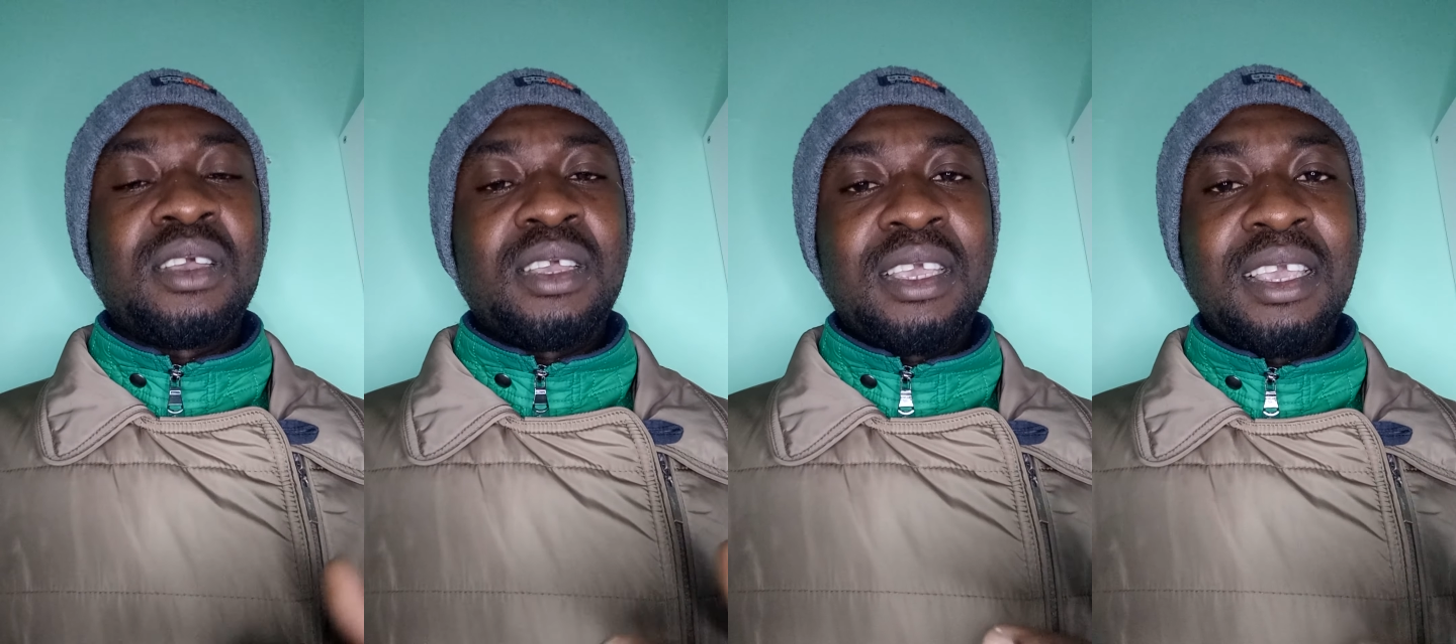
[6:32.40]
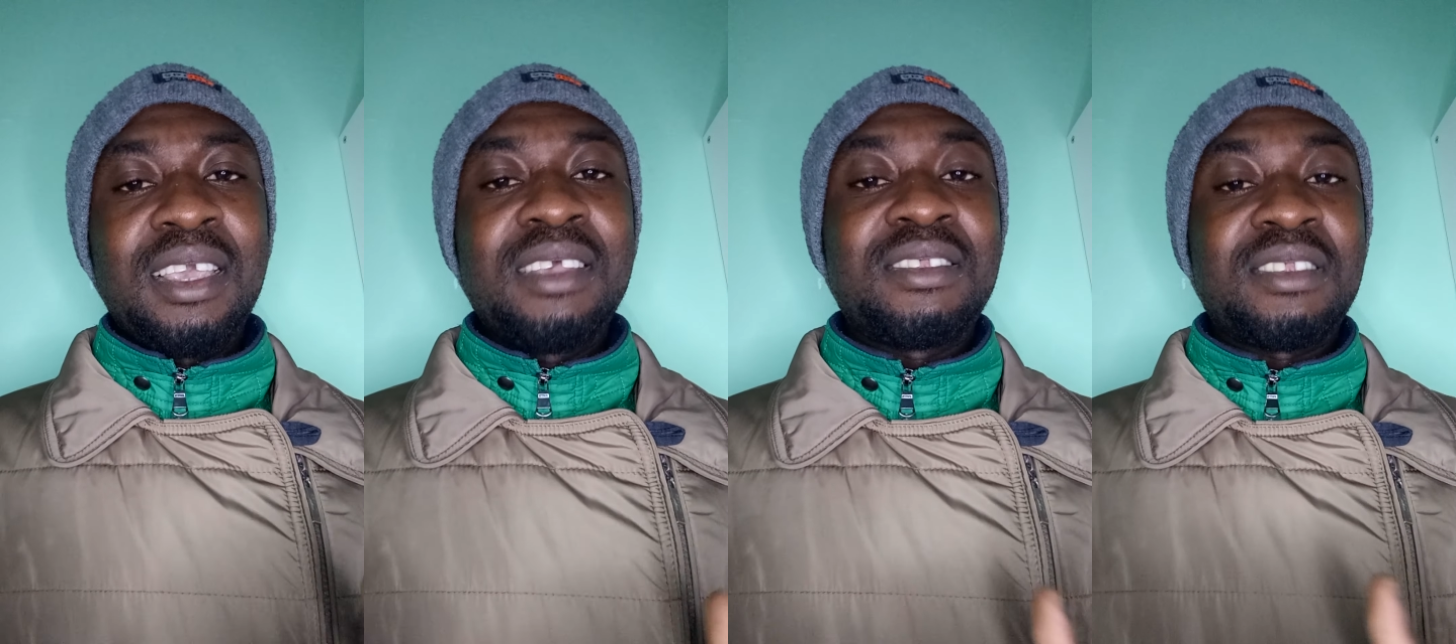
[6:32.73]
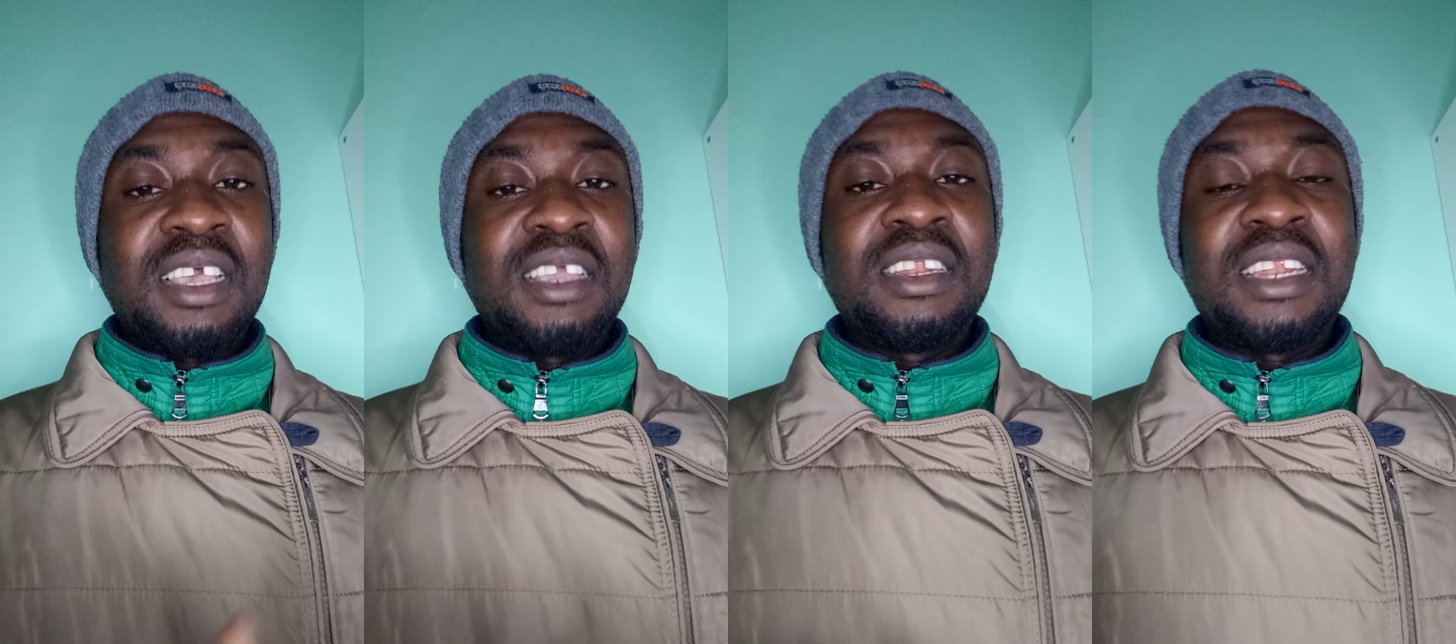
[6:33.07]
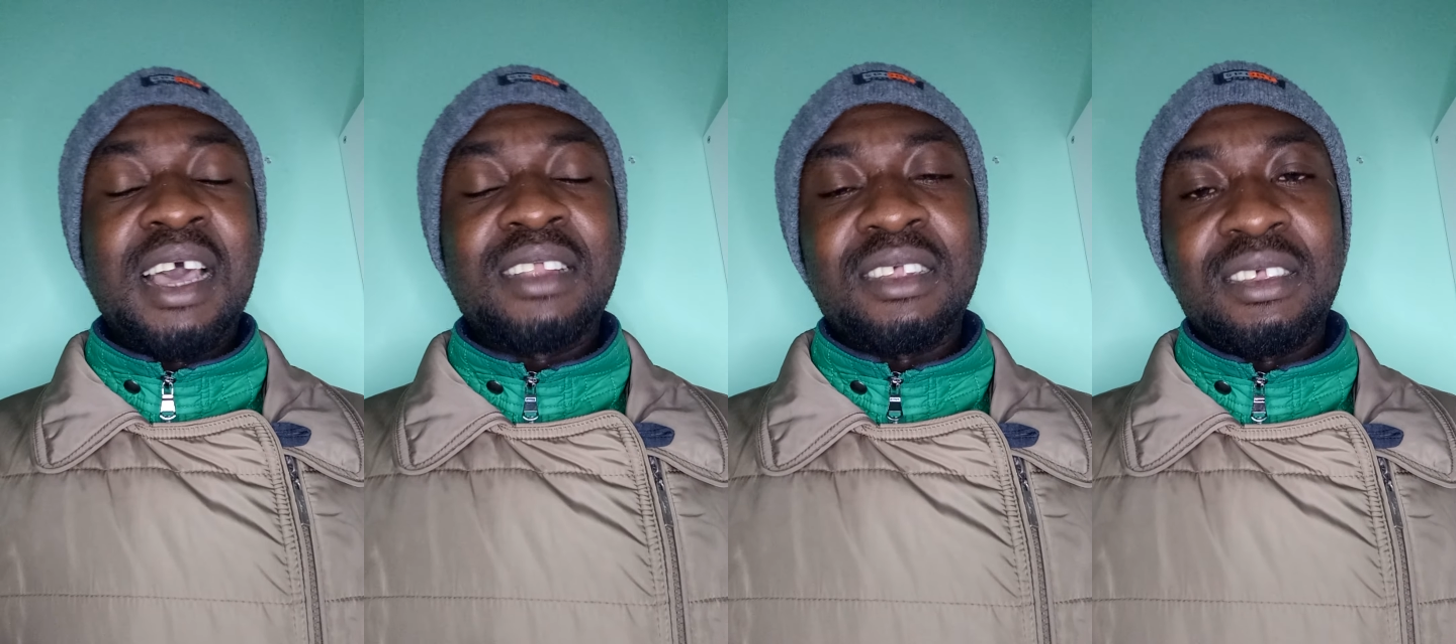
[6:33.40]
he is saying
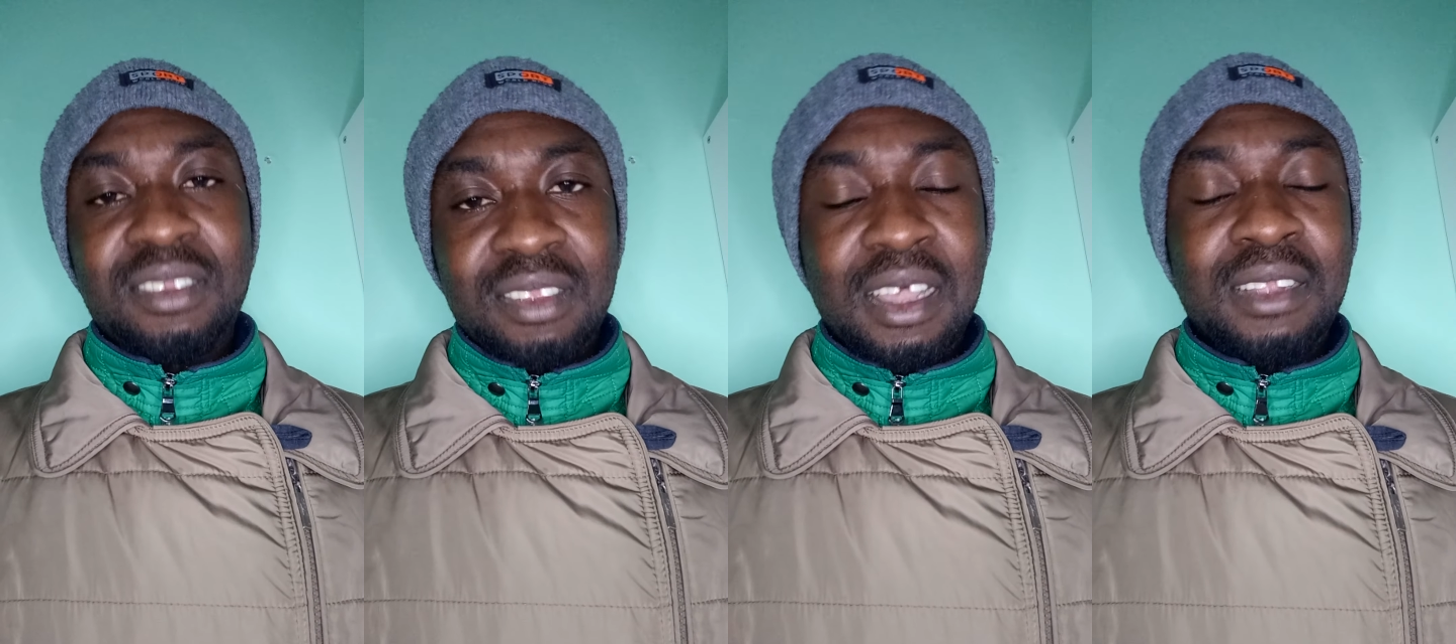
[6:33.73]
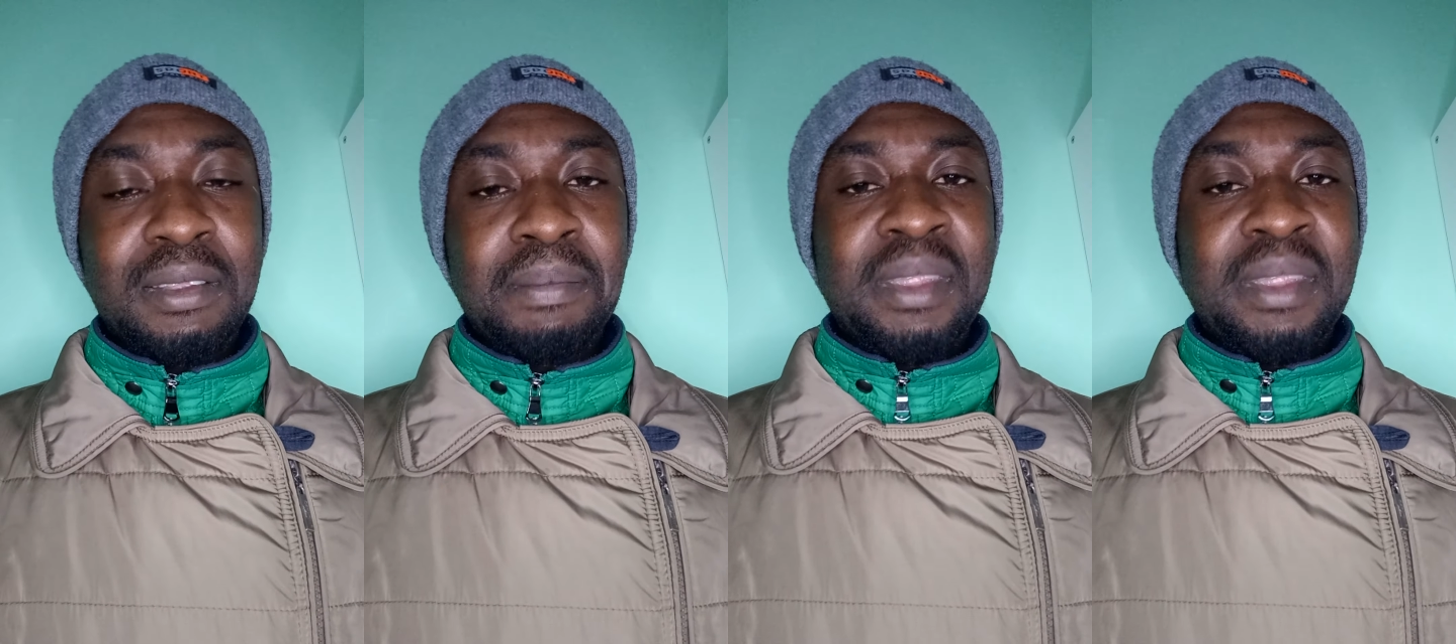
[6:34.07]
that is that